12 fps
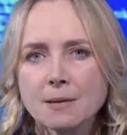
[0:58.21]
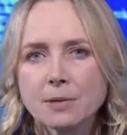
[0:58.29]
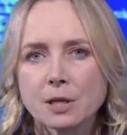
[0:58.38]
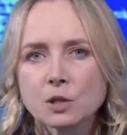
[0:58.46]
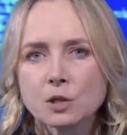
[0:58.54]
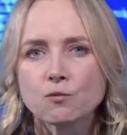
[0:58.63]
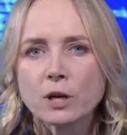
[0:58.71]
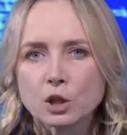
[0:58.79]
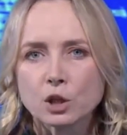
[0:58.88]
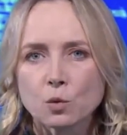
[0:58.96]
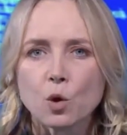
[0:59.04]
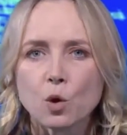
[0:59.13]
But as
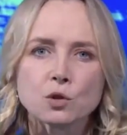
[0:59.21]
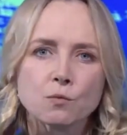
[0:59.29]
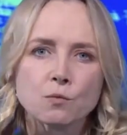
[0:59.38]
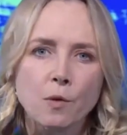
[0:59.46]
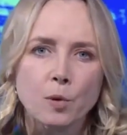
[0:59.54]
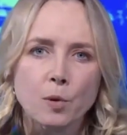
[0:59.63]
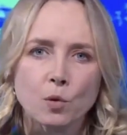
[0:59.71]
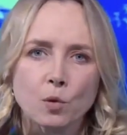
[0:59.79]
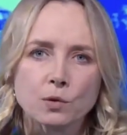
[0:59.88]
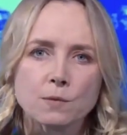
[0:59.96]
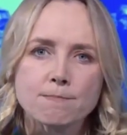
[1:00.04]
Richard Watson reports,